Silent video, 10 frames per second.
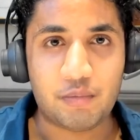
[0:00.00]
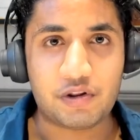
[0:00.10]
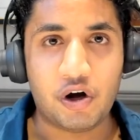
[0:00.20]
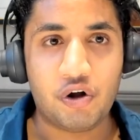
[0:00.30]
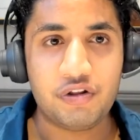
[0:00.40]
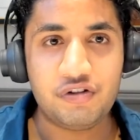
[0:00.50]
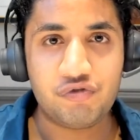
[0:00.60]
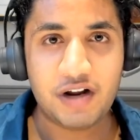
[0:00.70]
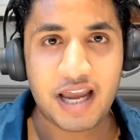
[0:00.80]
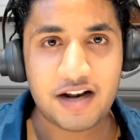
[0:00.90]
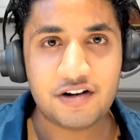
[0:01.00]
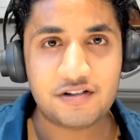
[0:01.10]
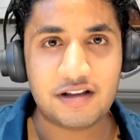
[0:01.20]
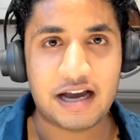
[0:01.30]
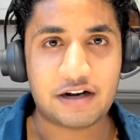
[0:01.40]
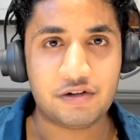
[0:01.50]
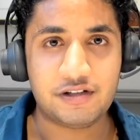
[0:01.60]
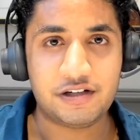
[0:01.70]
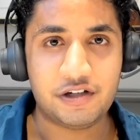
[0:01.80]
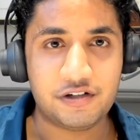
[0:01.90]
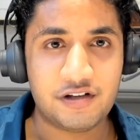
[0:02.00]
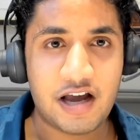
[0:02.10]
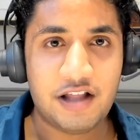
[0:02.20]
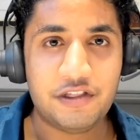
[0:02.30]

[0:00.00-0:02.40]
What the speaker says: with all these free agents acquisitions,